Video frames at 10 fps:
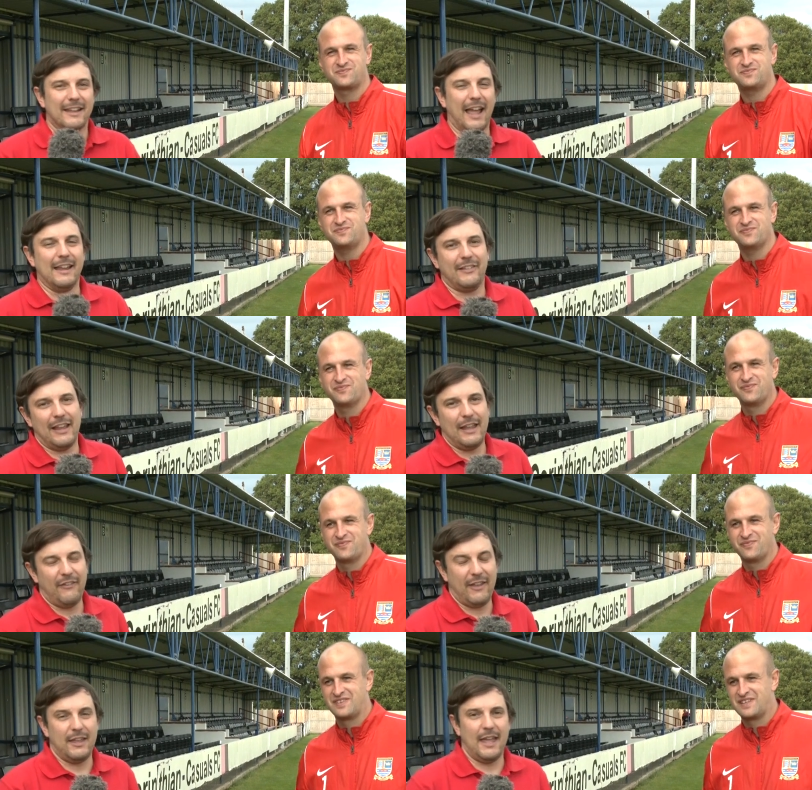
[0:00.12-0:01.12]

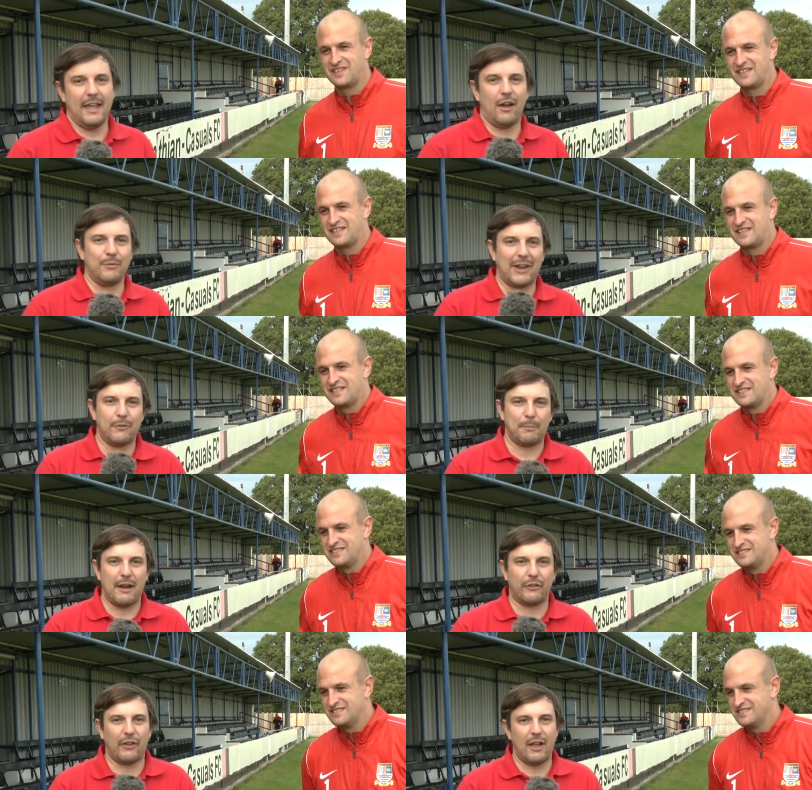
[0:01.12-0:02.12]
Speaker 1: KTV here. I'm James
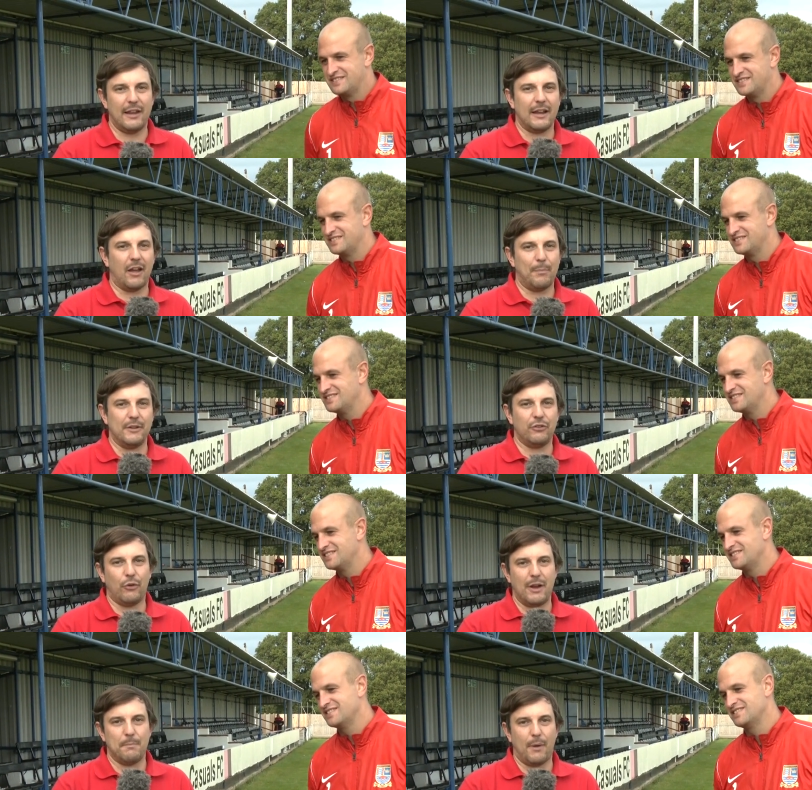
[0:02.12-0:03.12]
Barrett Sterling, and I've been
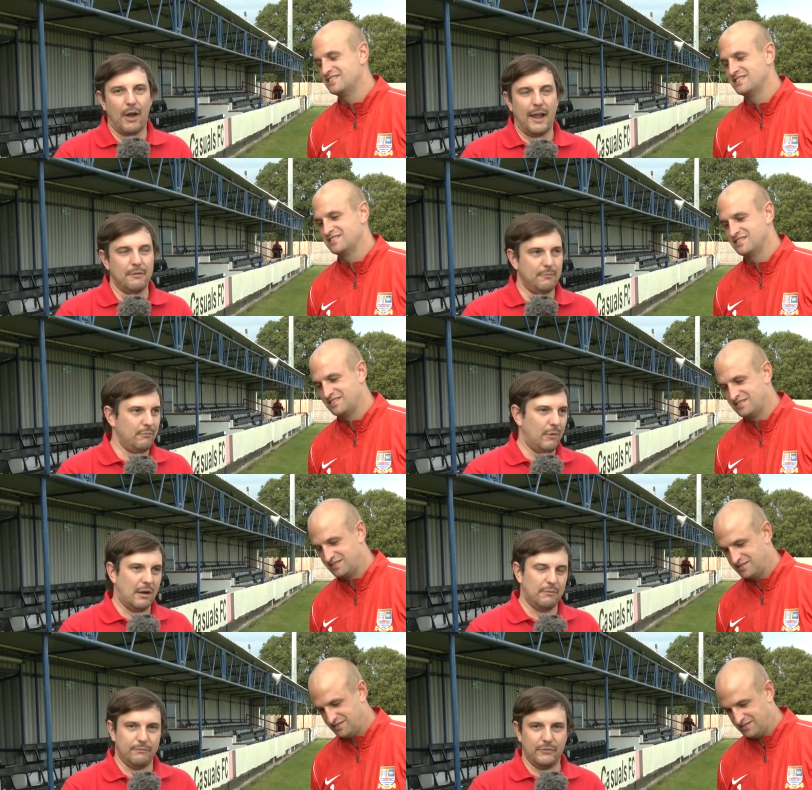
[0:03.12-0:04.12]
joined by
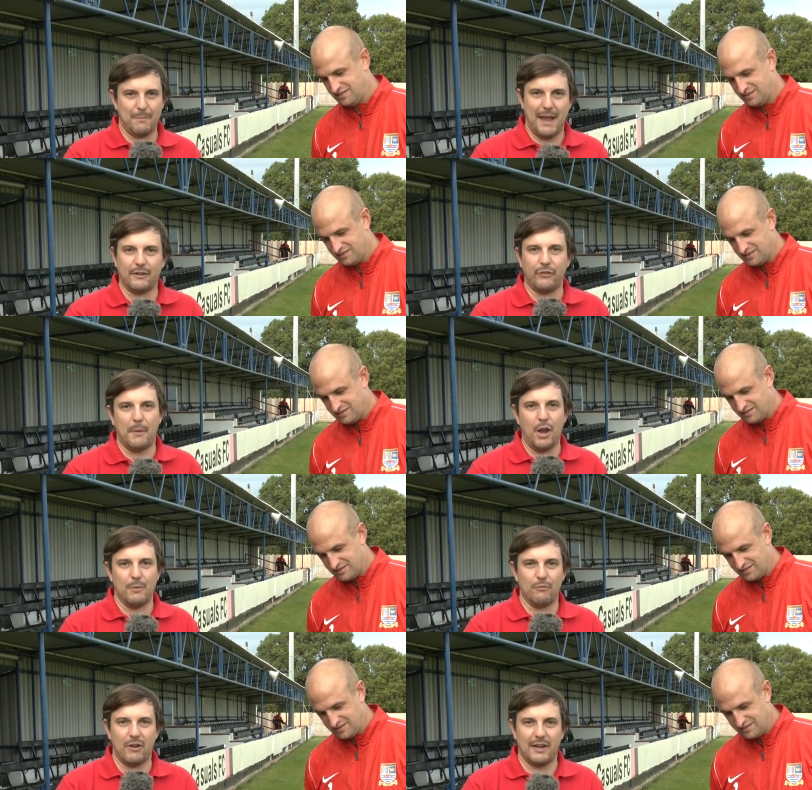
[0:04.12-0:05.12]
well, the man of the
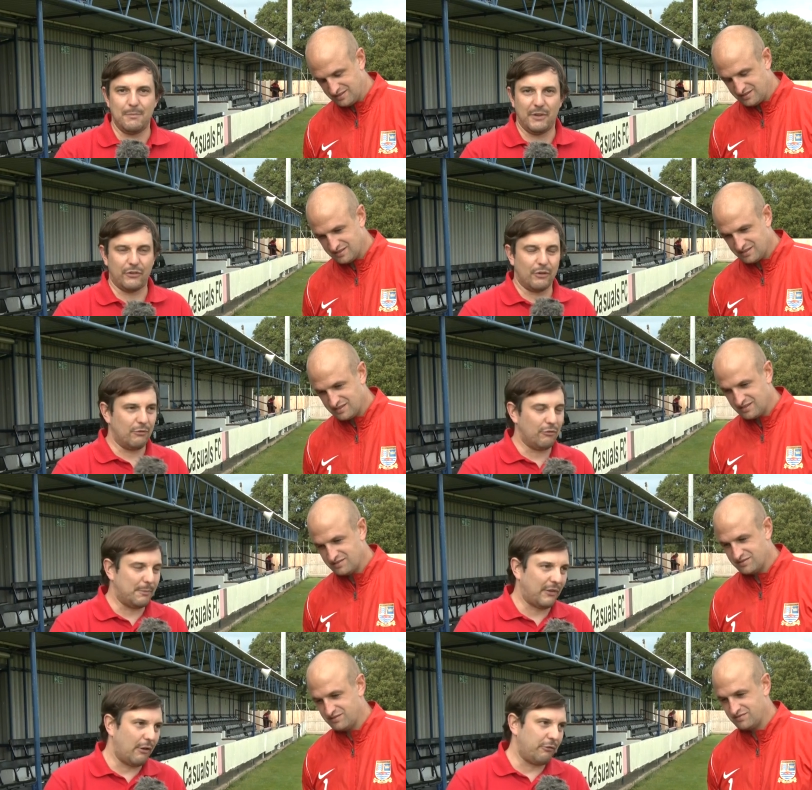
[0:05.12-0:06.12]
moment, really, Mr.
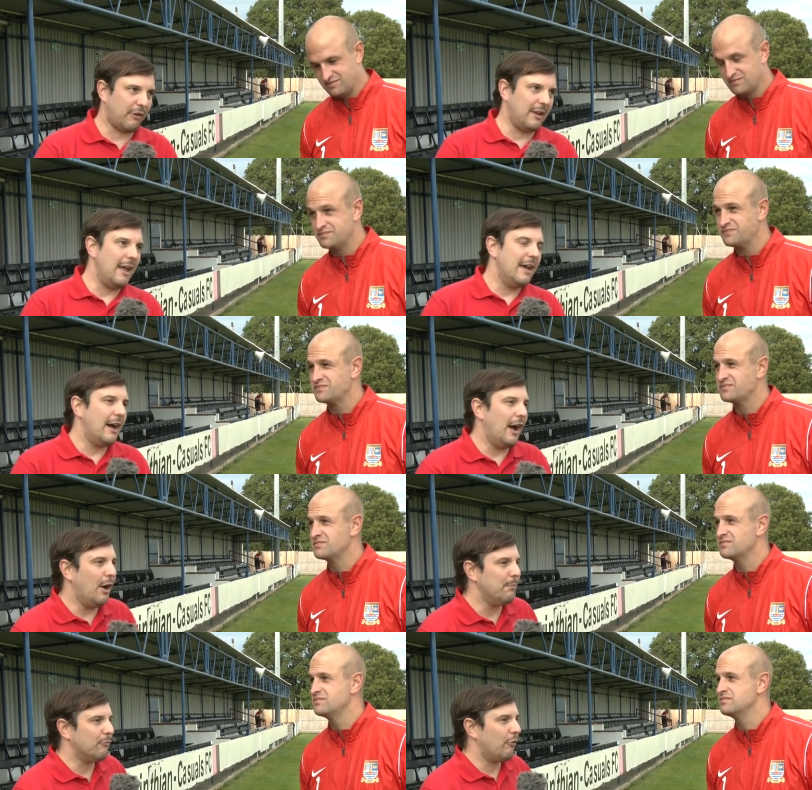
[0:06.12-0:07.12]
Rob Tolfrey.
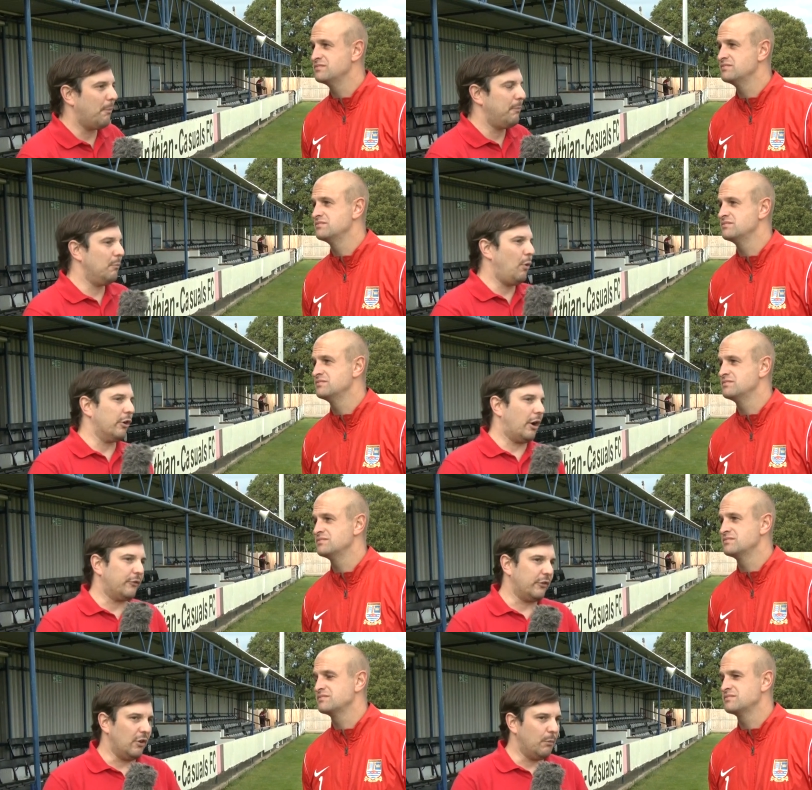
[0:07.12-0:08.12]
Um, Rob, what an
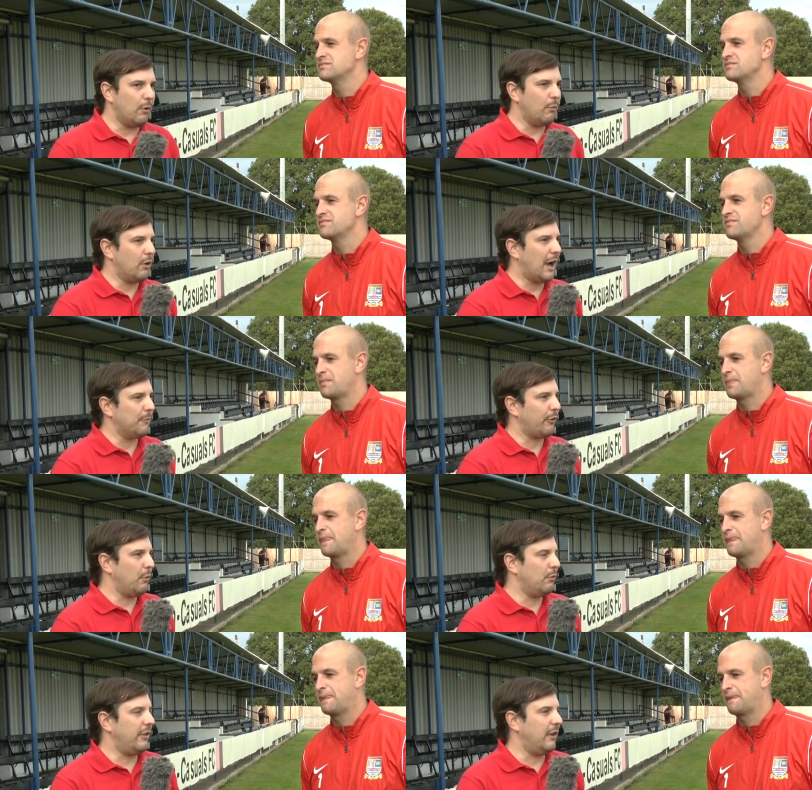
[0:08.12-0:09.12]
afternoon. We'll, we'll come to
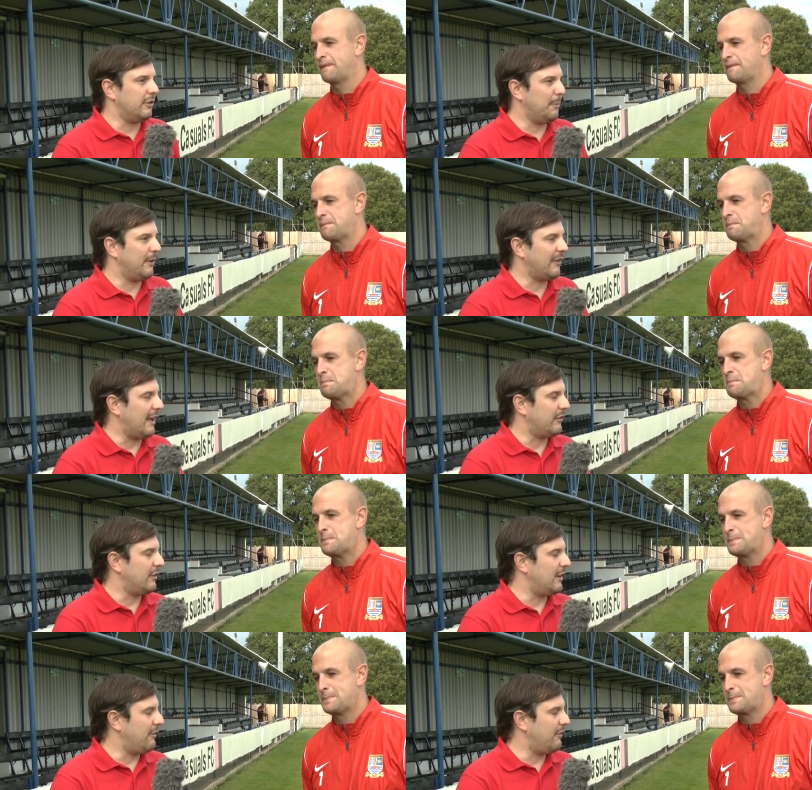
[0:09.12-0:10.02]
all the, the pizzazz and